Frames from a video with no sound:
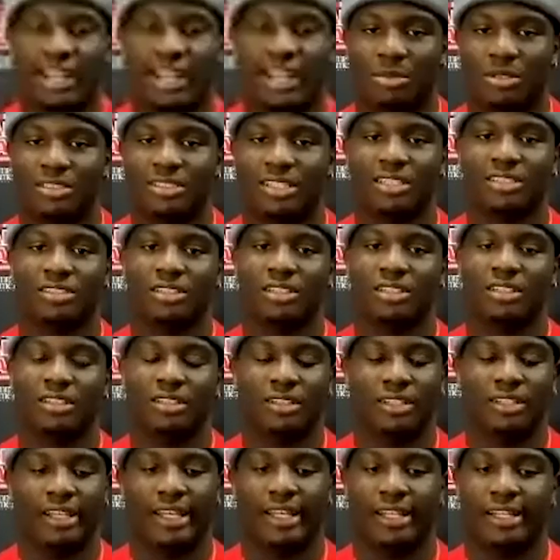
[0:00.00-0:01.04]

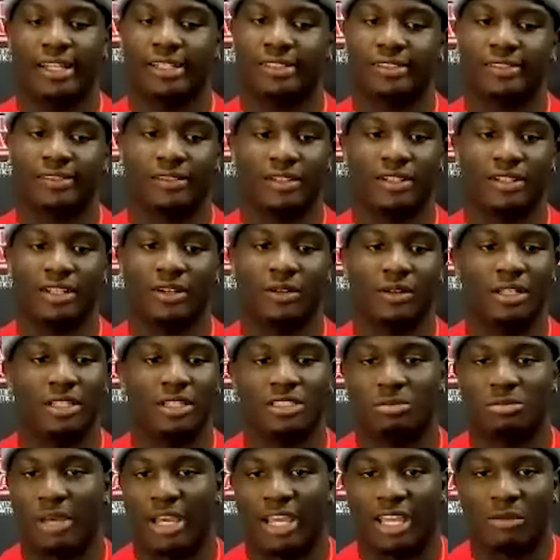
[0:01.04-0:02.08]
position, and, you know,
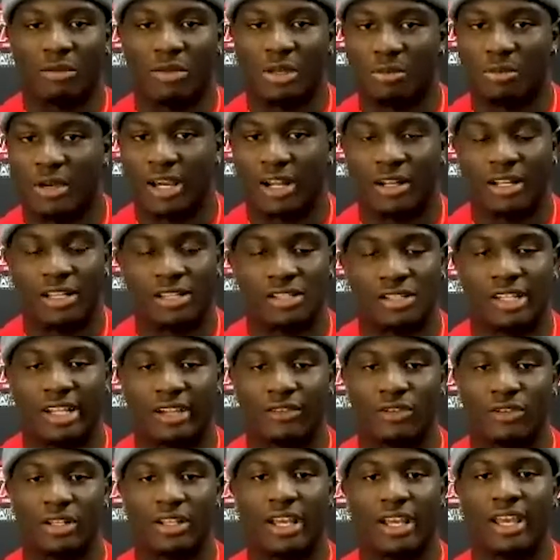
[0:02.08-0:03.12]
he's making me better each and
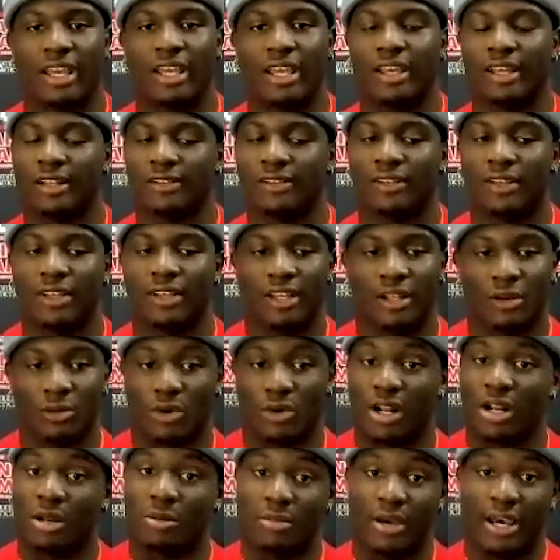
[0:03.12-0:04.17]
every day. And
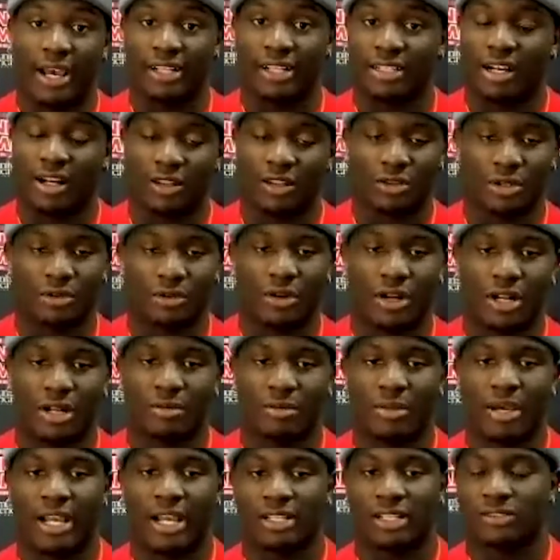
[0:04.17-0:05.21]
running backs, all three running
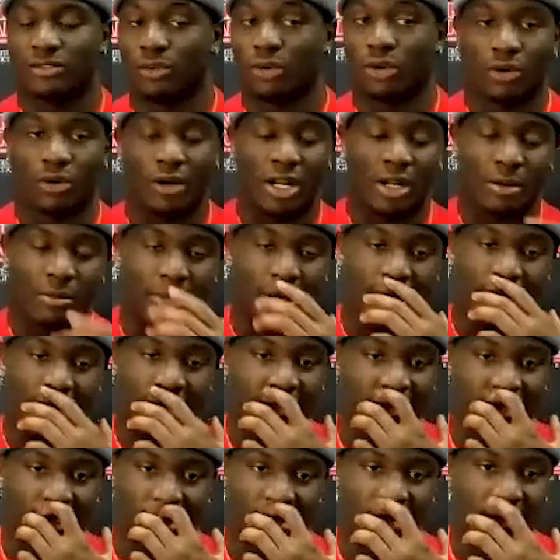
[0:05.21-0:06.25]
backs, four running
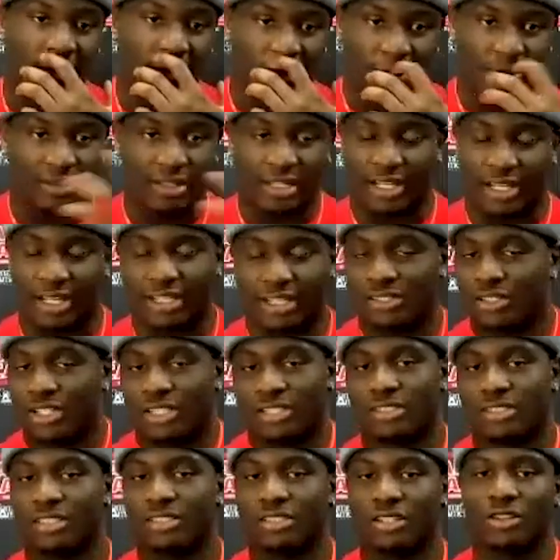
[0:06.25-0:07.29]
backs, and, like,
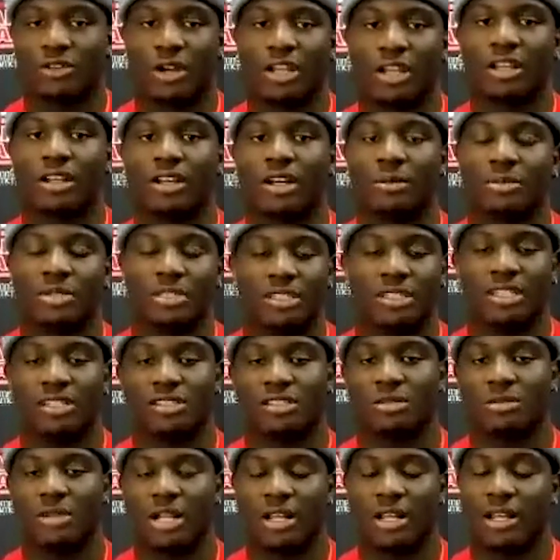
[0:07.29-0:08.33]
it's a great
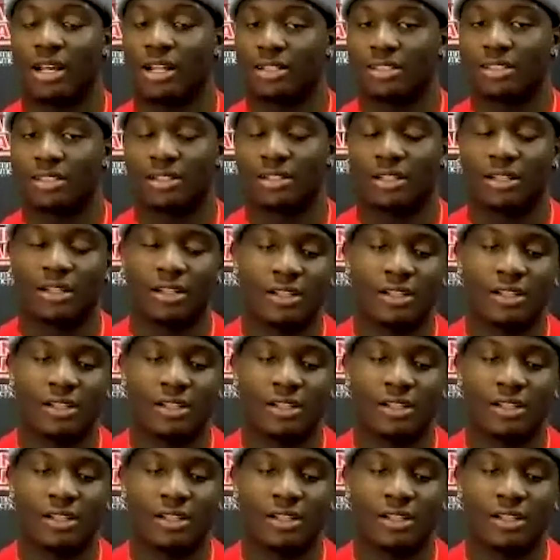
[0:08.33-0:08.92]
competition out there.